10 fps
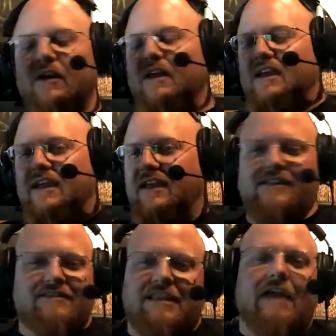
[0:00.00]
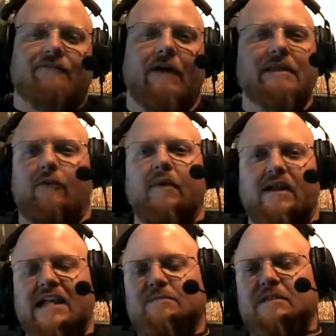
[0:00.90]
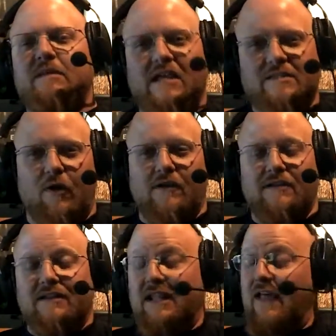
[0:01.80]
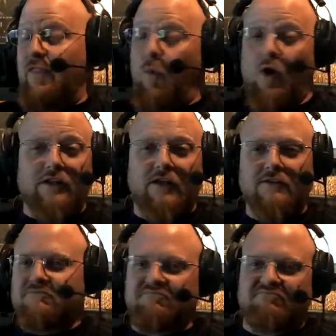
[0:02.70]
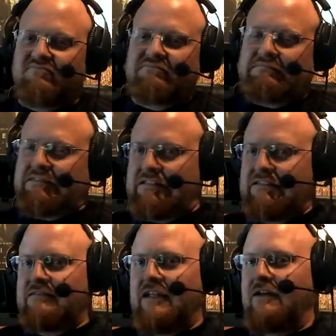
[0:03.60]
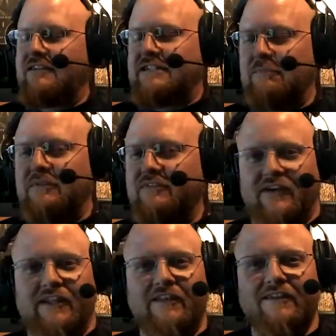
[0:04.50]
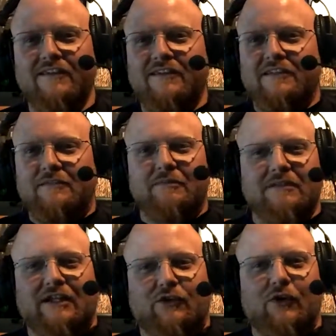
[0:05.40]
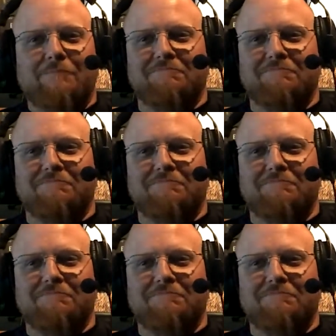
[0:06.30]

It's having fun with everybody. That's been the best part. Now, the workload, no, it's not been fun. It's been a lot of crap.